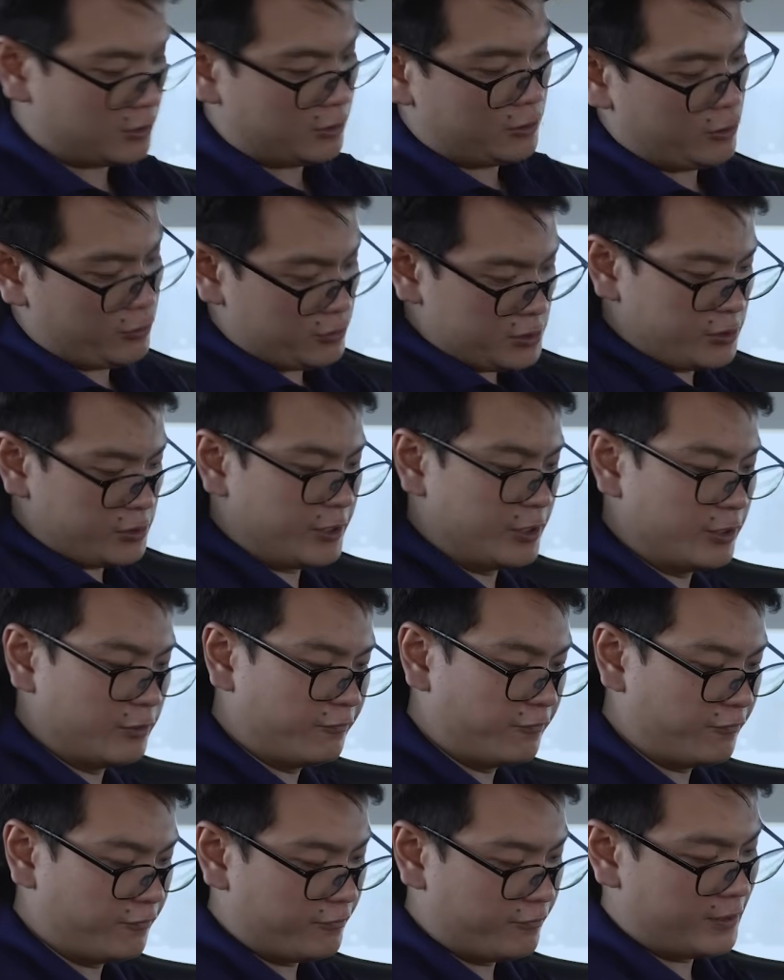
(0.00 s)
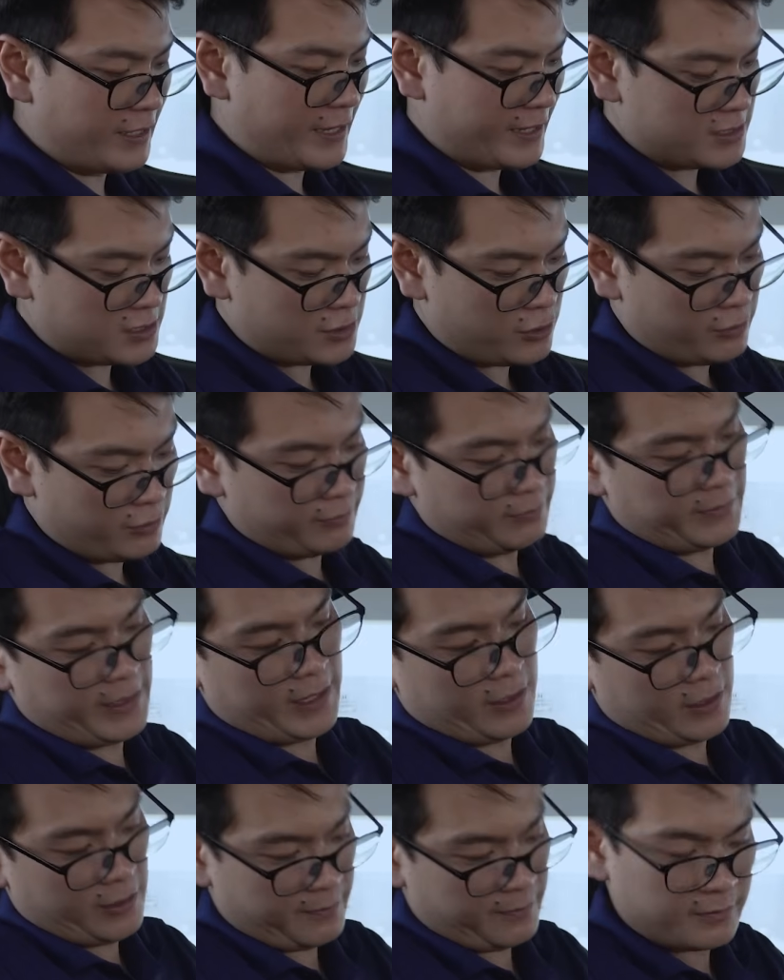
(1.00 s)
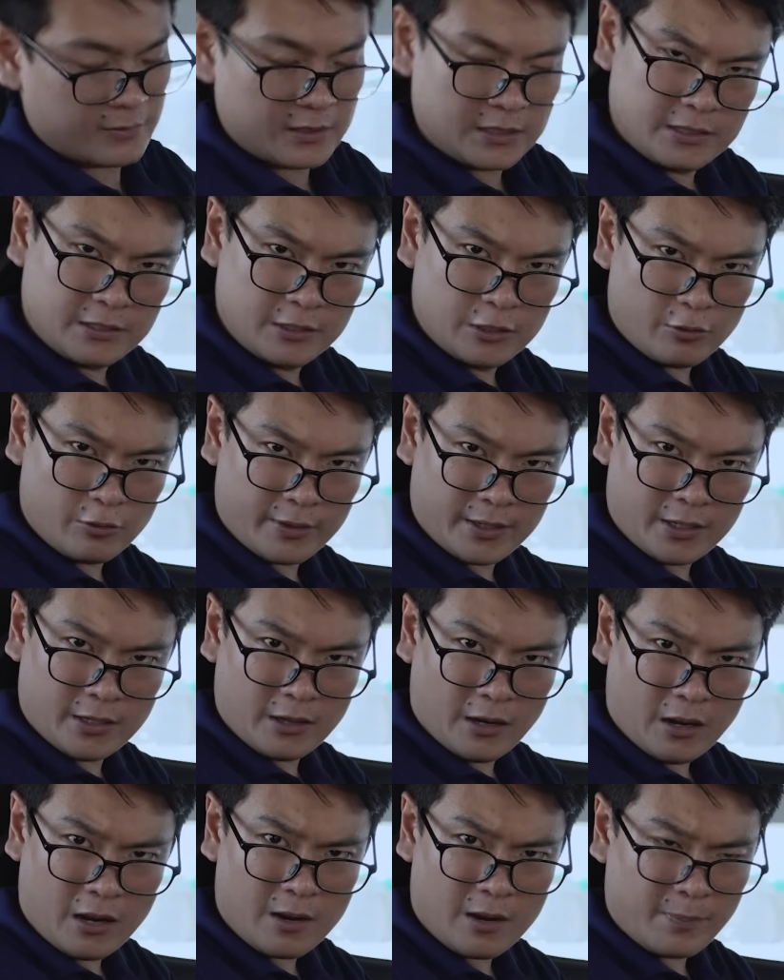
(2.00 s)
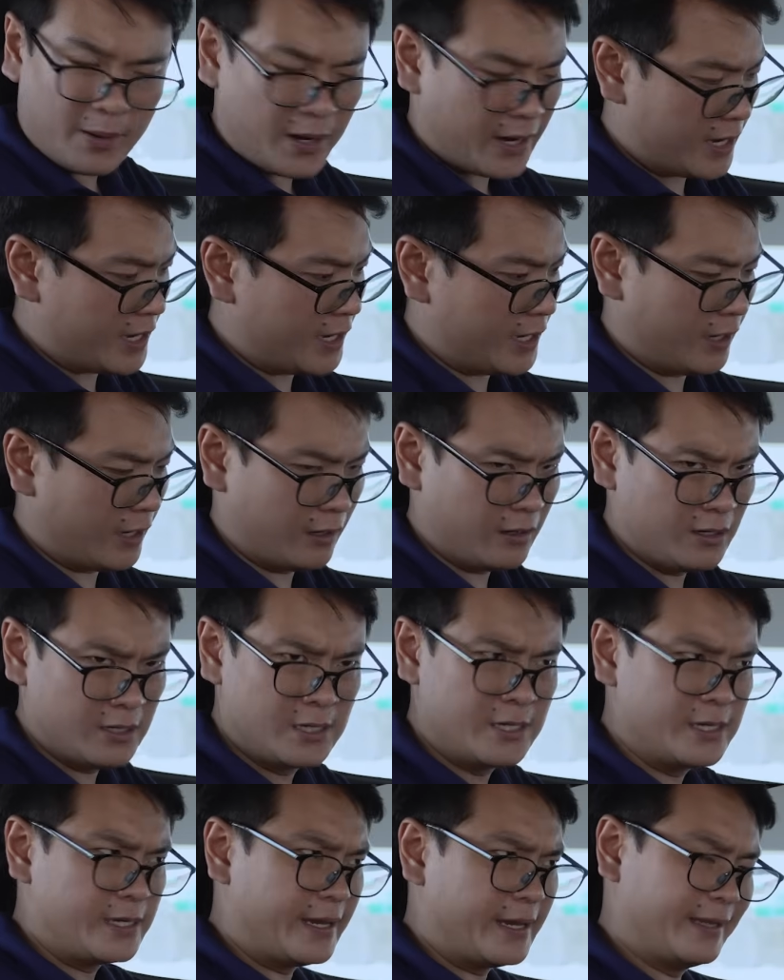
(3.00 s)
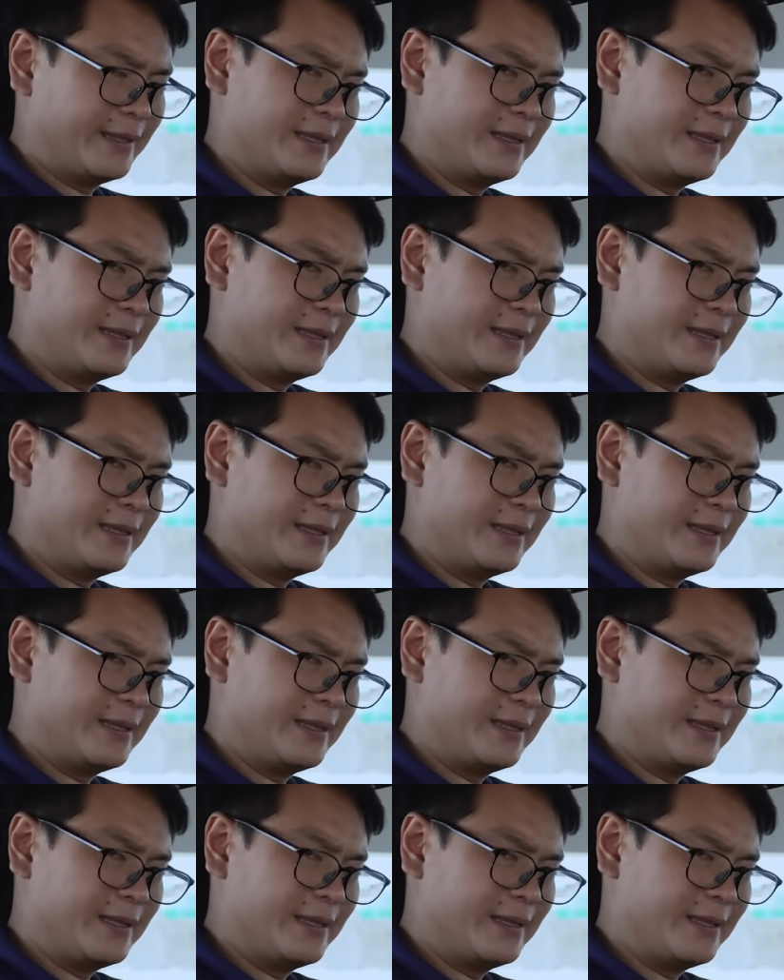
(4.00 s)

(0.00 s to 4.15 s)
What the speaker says: low, so your legs don't end up going up high here, and